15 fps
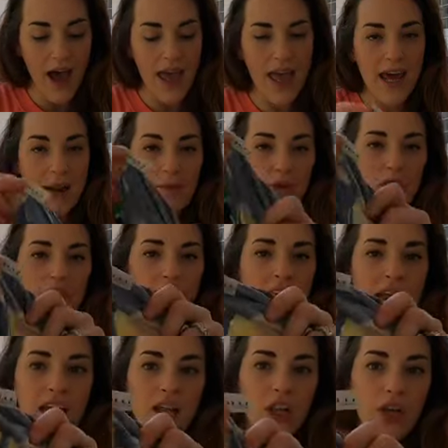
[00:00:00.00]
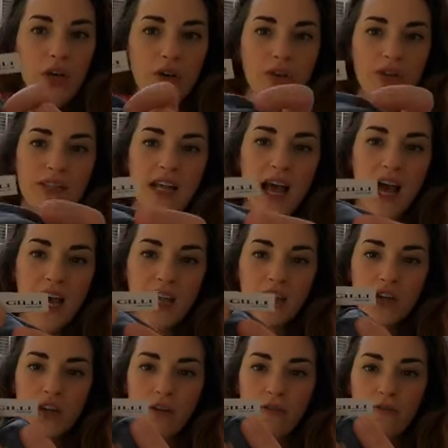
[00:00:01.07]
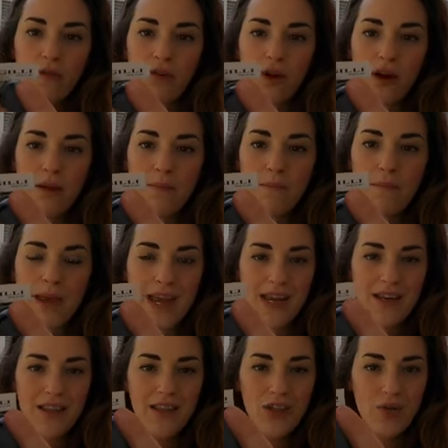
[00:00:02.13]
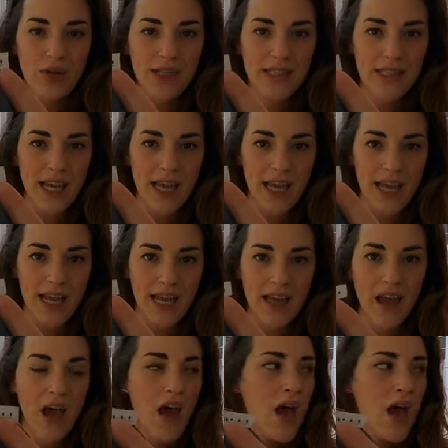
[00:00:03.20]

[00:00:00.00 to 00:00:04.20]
and I'm looking at clothes, I look for made in the USA,